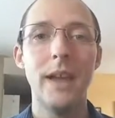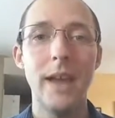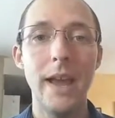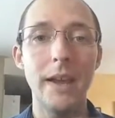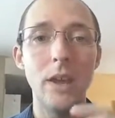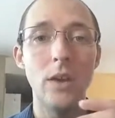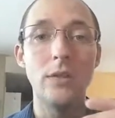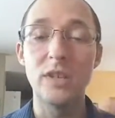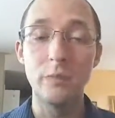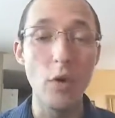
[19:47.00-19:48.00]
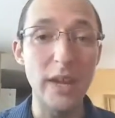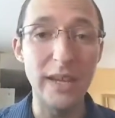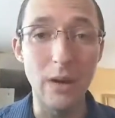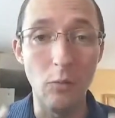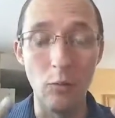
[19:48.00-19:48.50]
and smoking
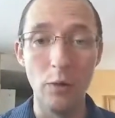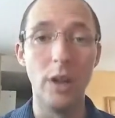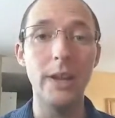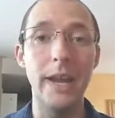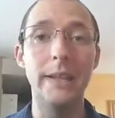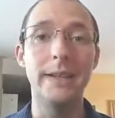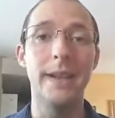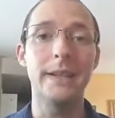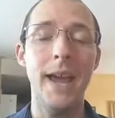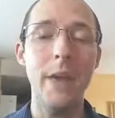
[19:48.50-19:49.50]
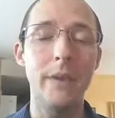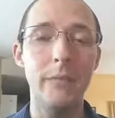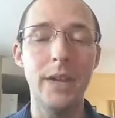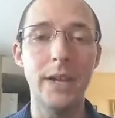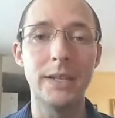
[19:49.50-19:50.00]
is a really intense habit
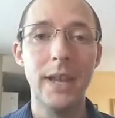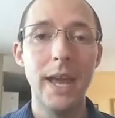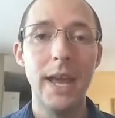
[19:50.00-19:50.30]
because